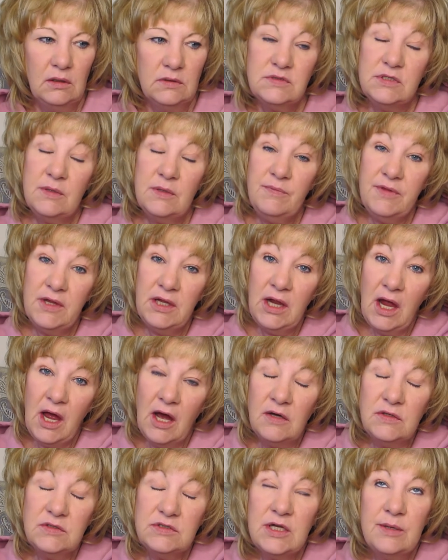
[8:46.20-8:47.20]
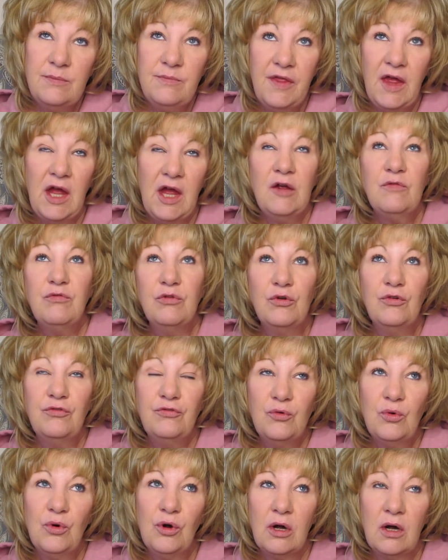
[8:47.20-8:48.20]
Something else I'm thankful
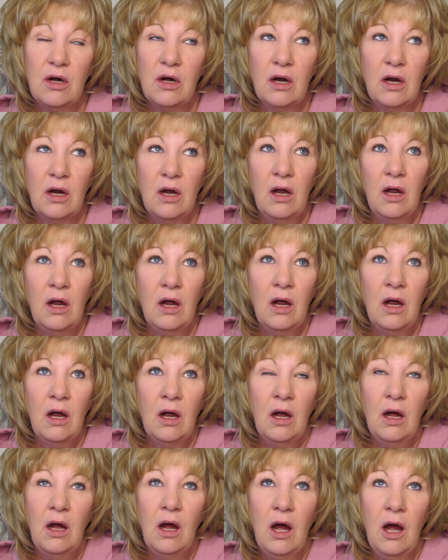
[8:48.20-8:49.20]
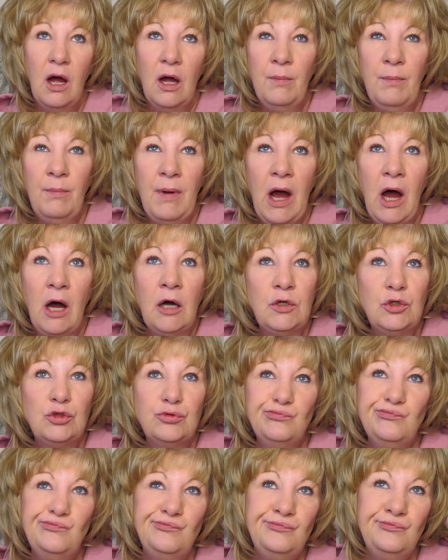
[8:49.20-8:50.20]
for. About
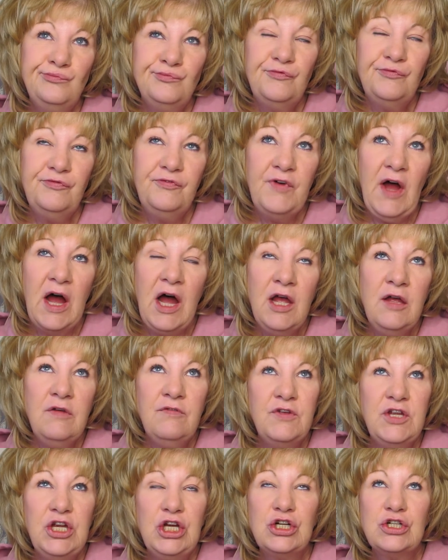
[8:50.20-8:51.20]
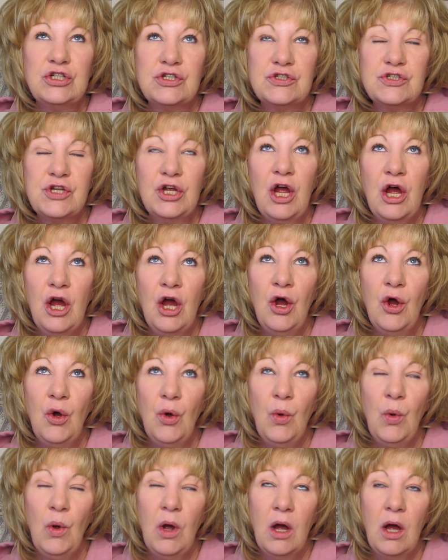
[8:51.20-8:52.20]
5 years
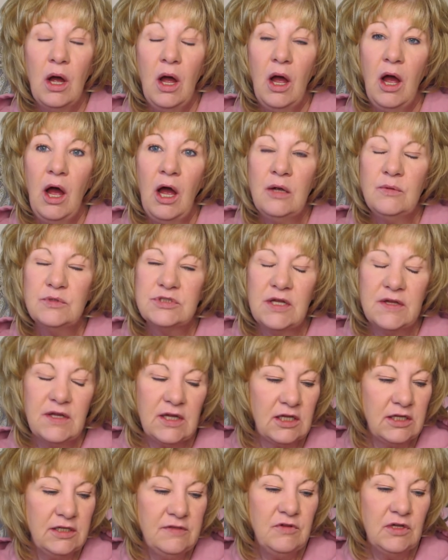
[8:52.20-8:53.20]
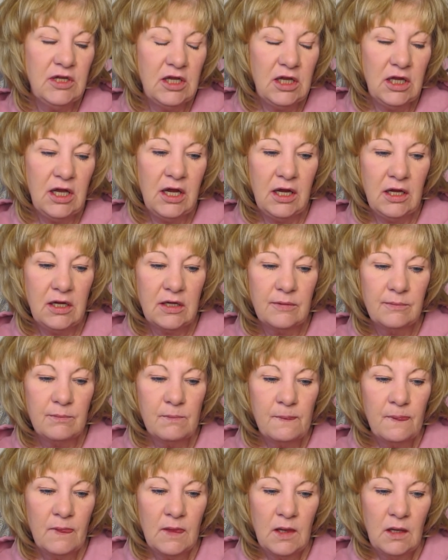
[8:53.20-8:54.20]
ago, I was at the Cleveland Clinic
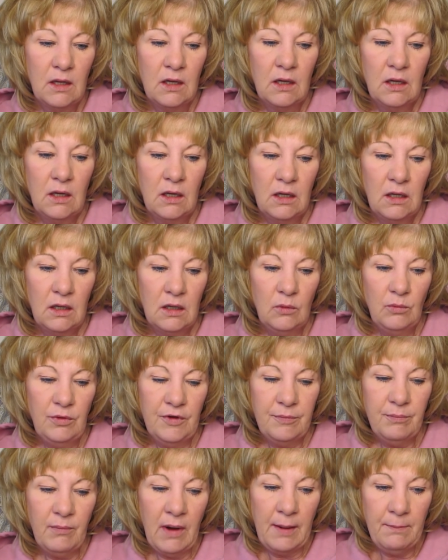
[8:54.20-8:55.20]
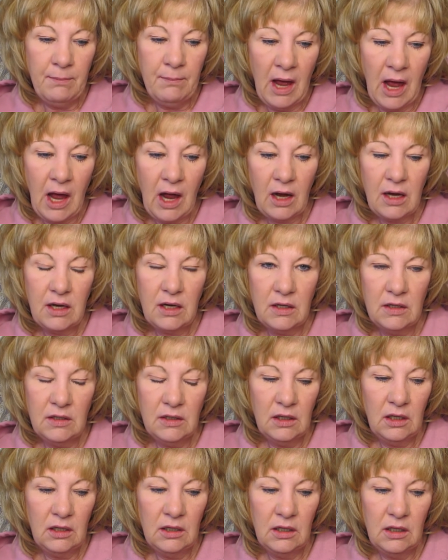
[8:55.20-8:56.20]
with my back,
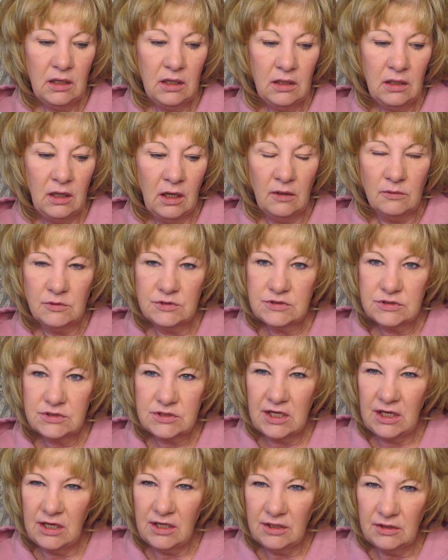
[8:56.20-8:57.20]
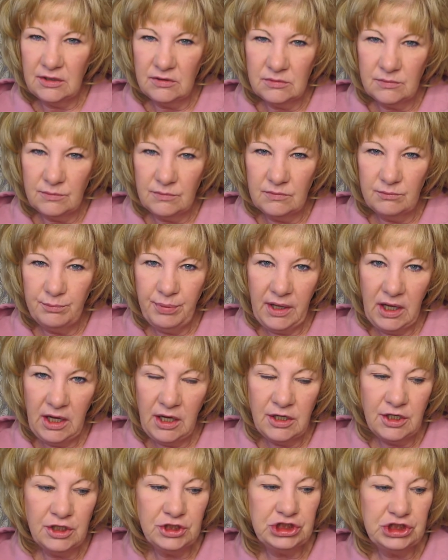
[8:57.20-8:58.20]
and I was getting
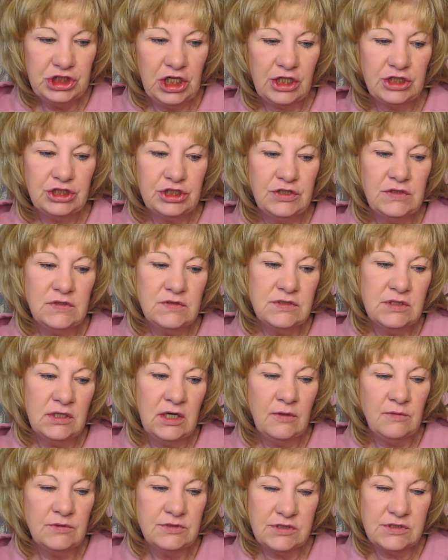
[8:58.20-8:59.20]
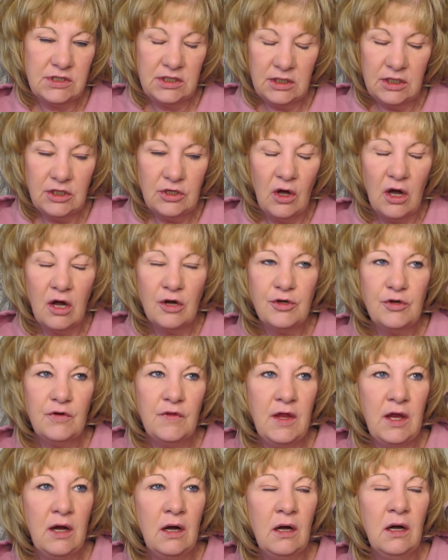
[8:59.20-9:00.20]
pain injections, and I was seeing a doctor
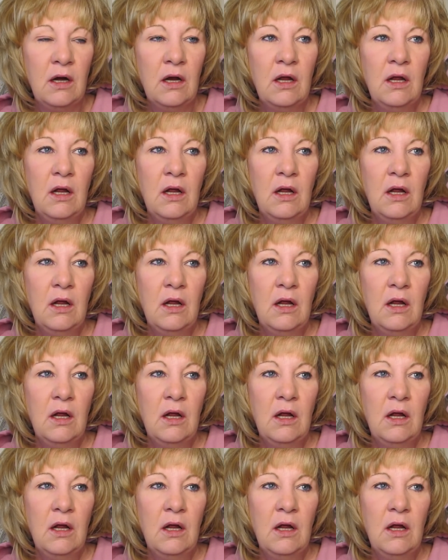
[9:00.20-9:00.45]
there.